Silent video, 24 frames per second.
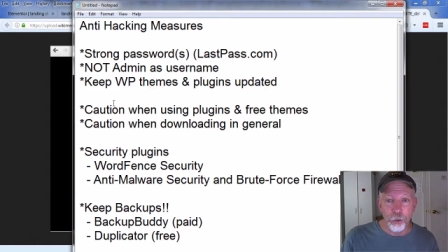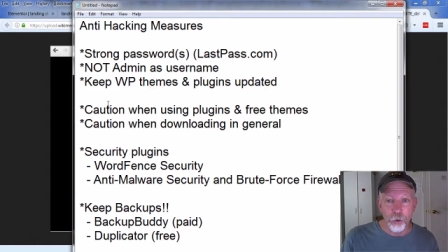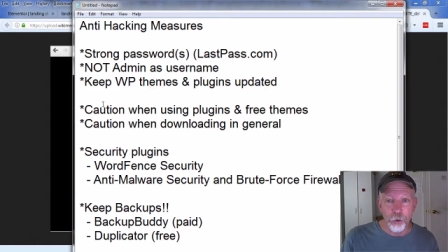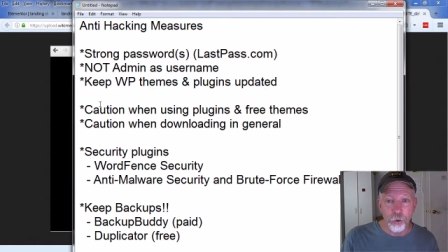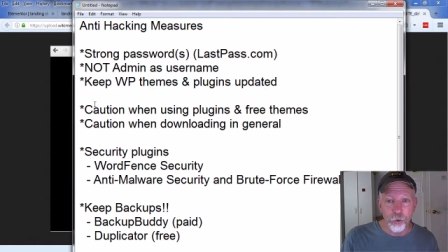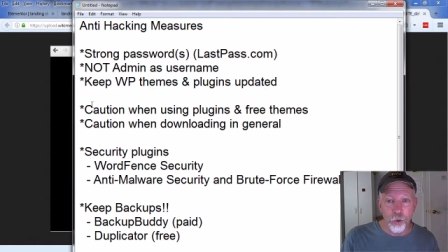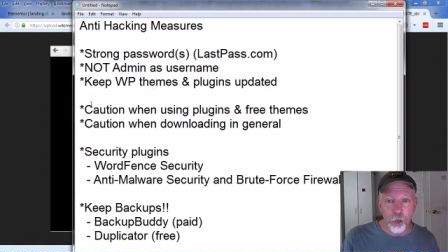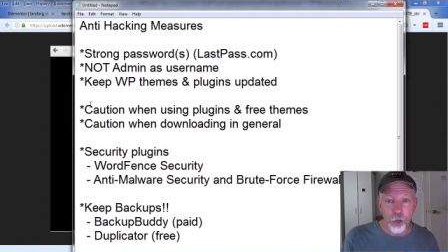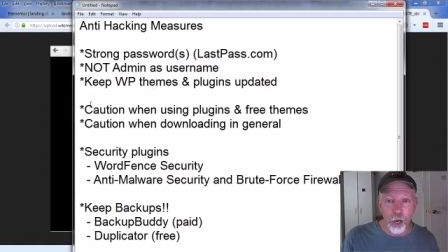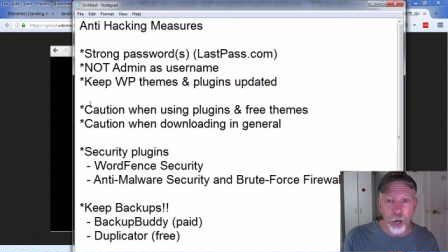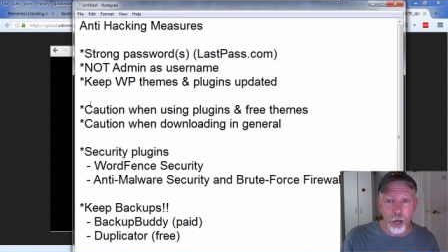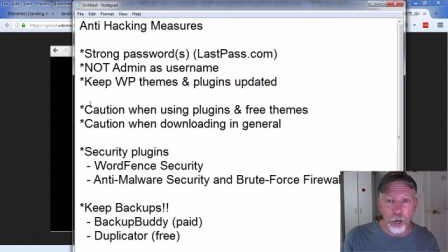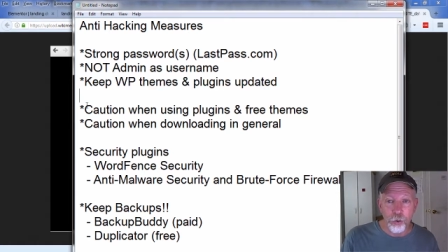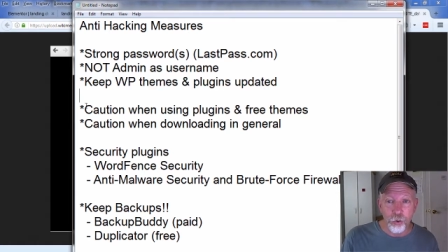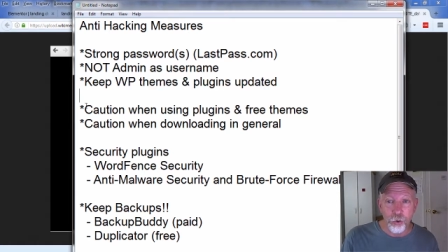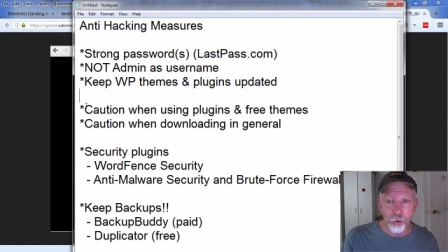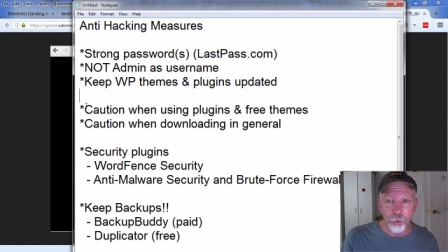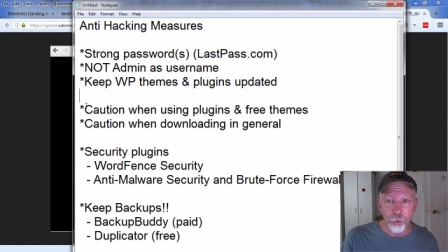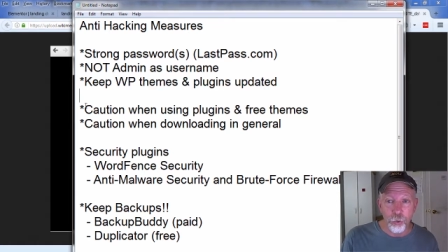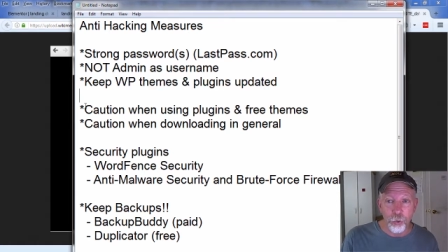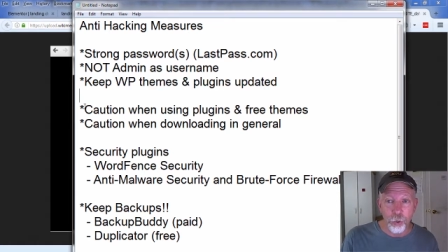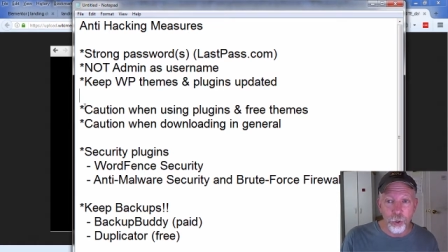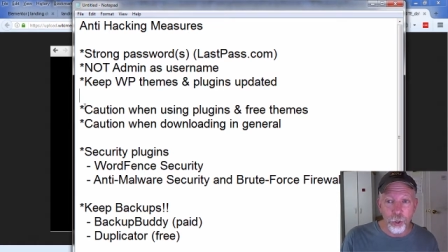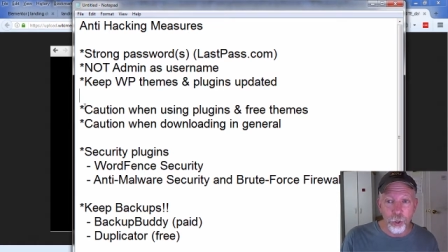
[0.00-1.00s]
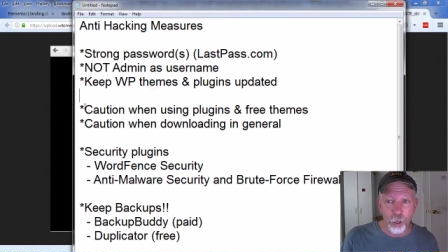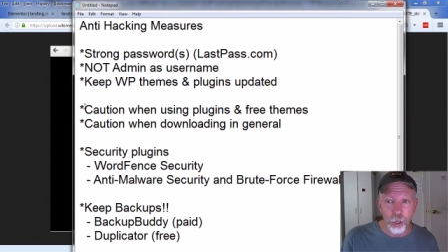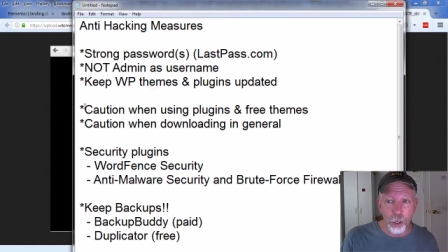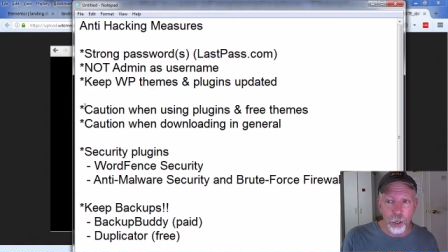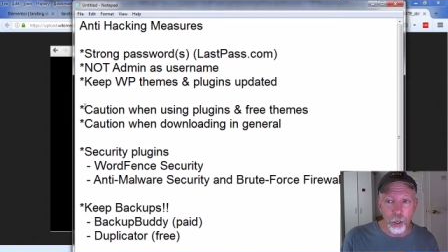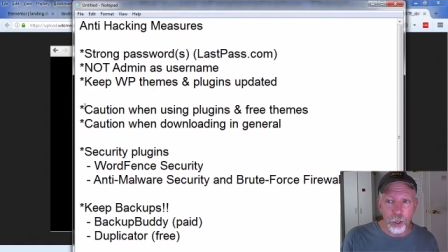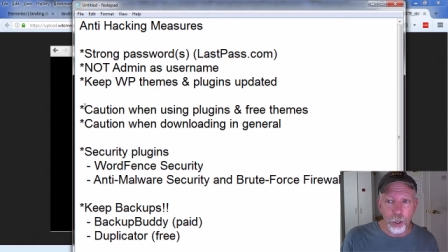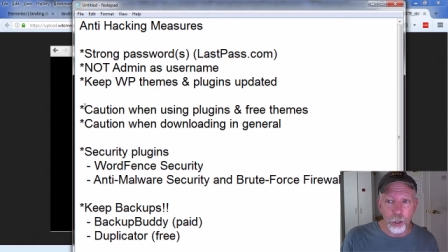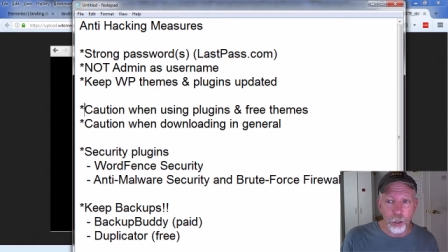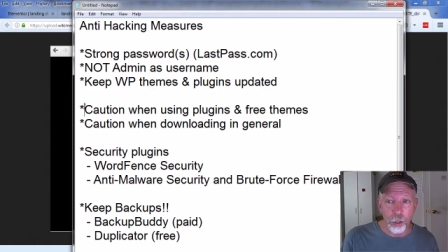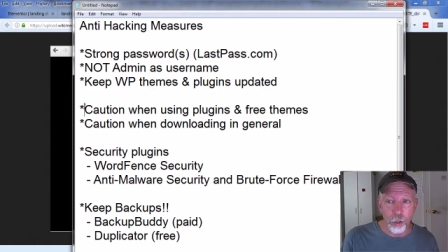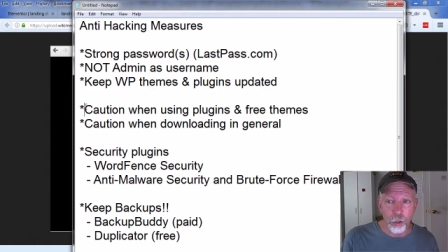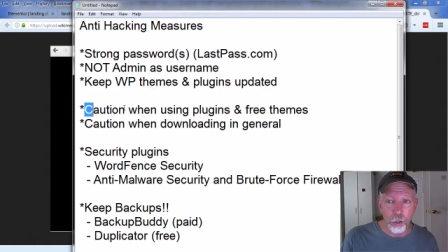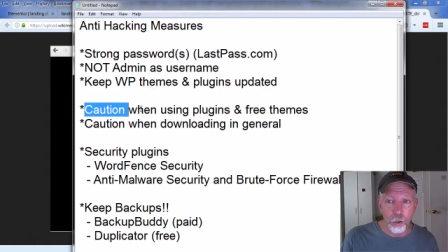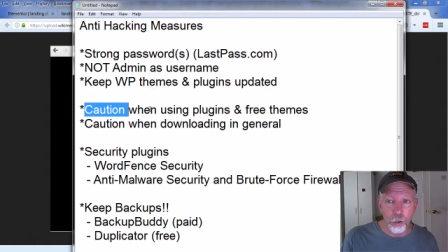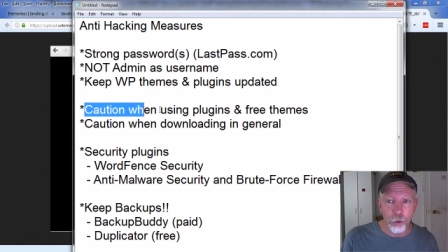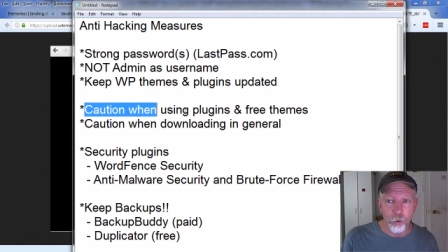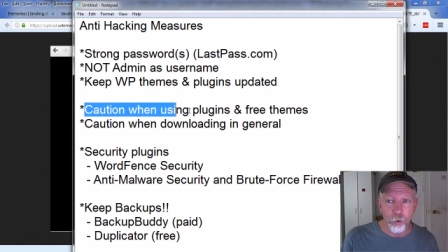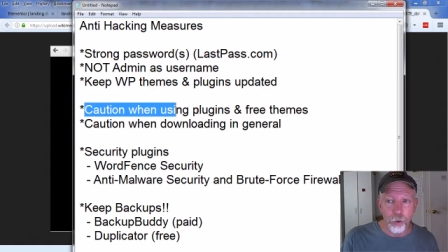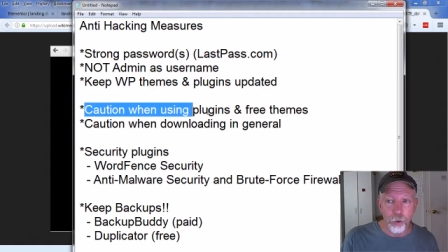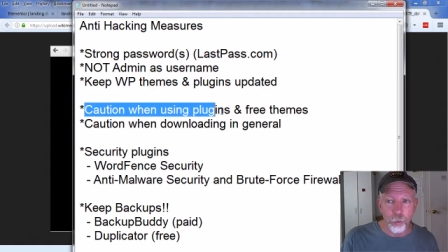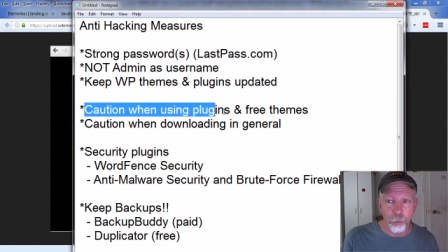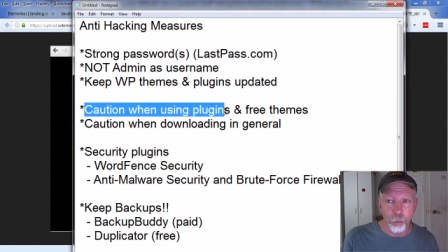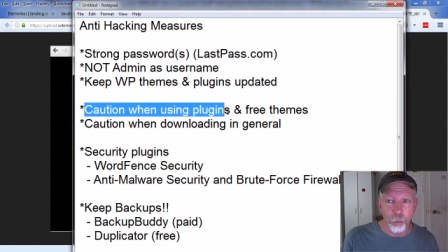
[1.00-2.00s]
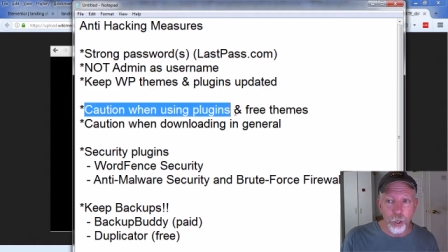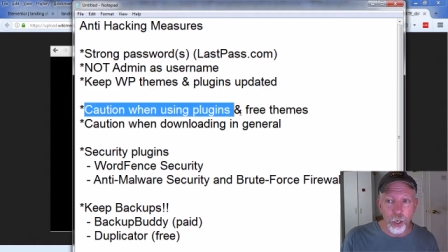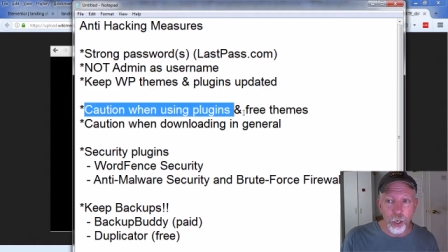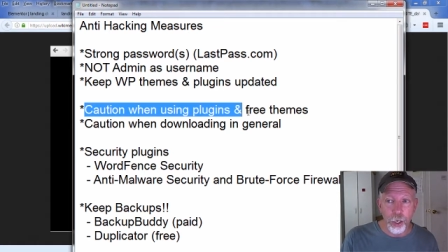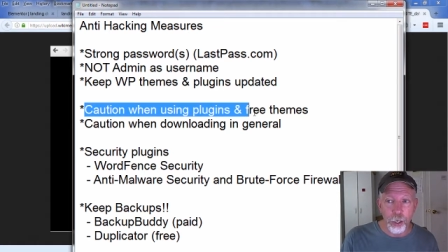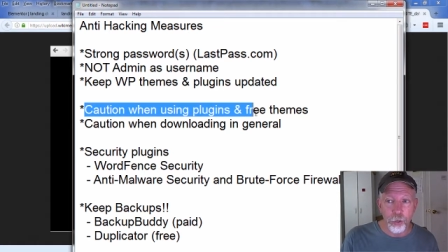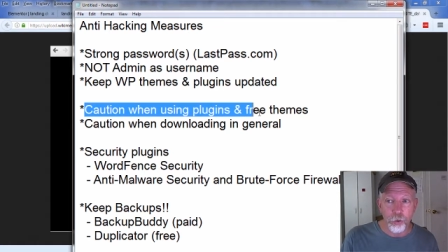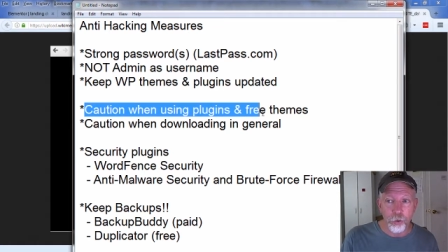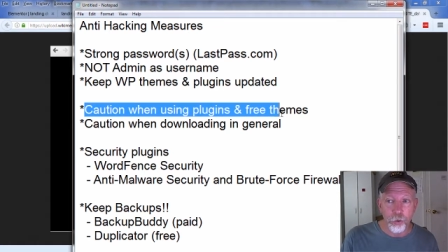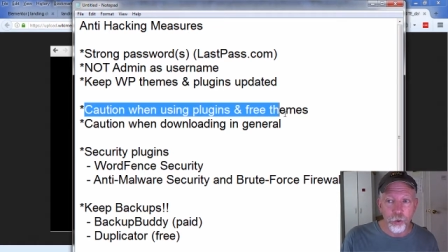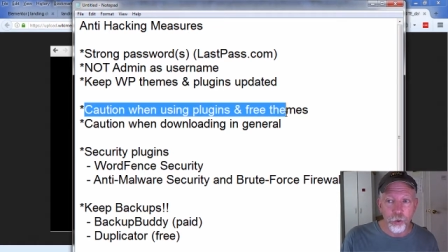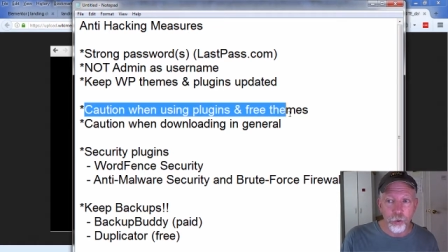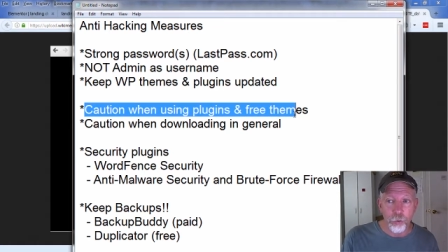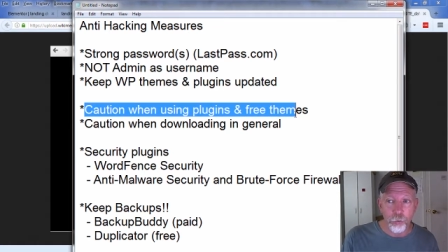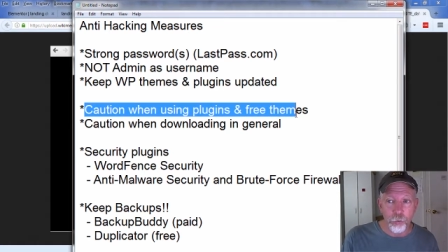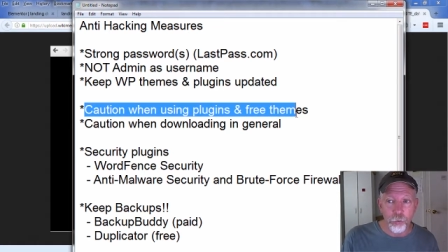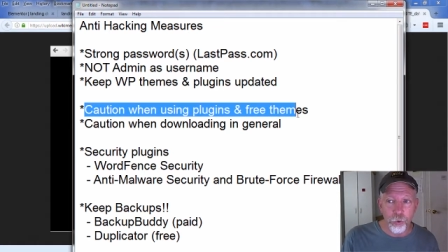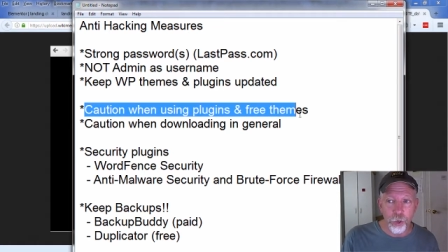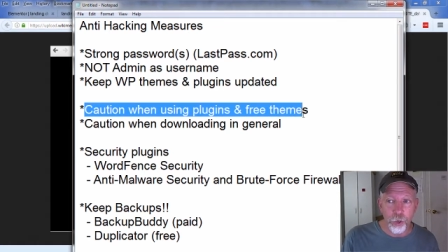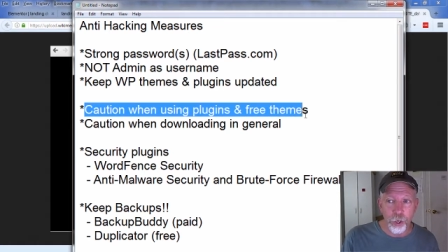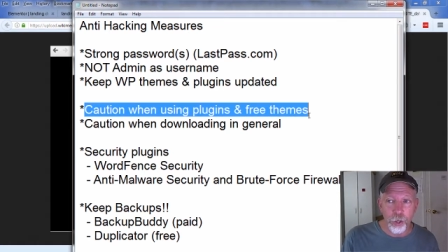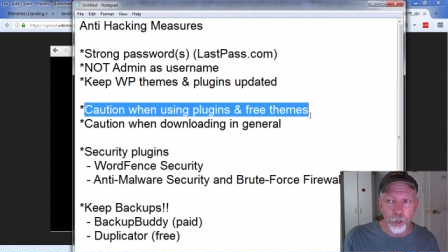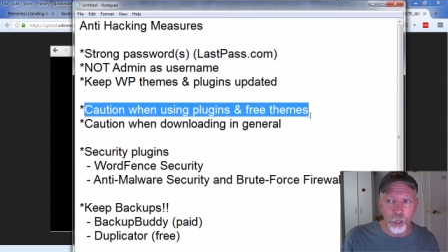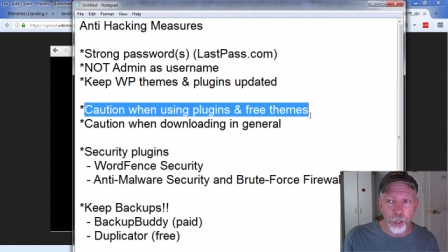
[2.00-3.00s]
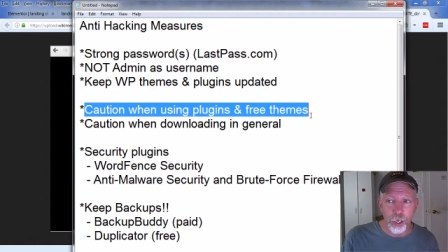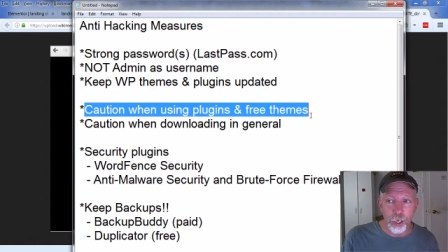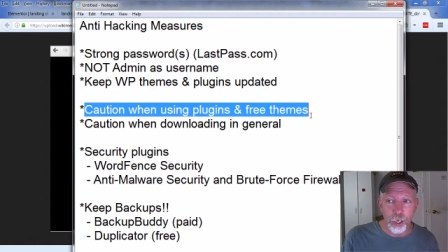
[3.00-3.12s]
And use caution when uh, using plugins and